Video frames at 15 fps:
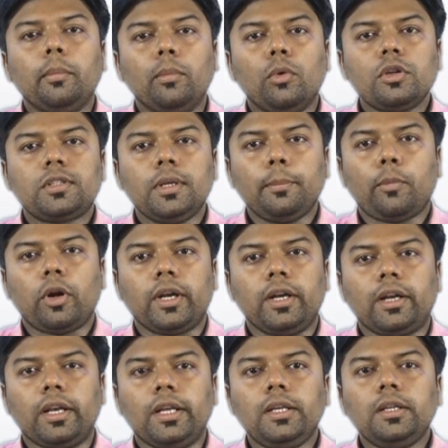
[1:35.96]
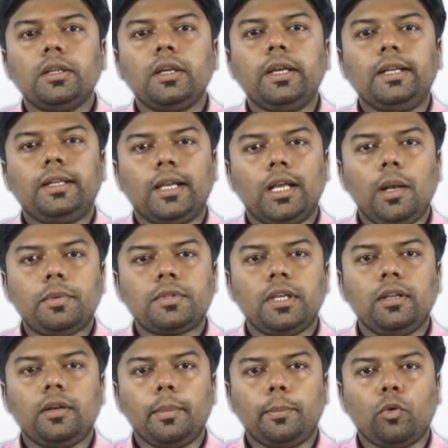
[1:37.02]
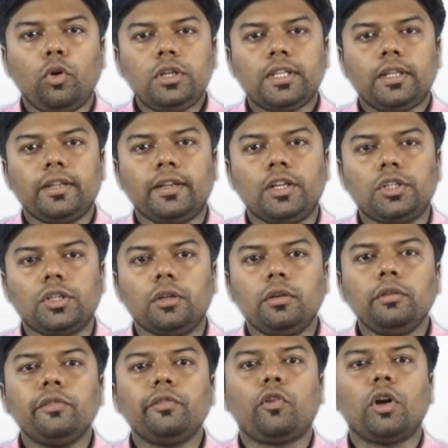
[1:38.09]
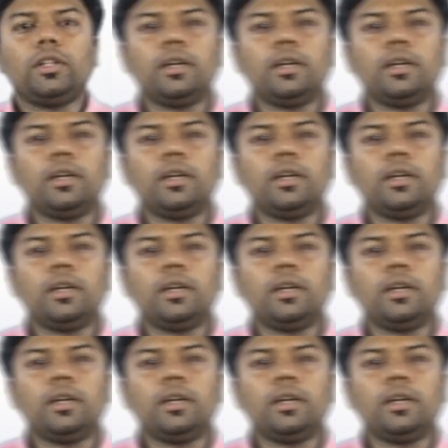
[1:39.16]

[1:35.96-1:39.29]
most importantly, it helps in report generation for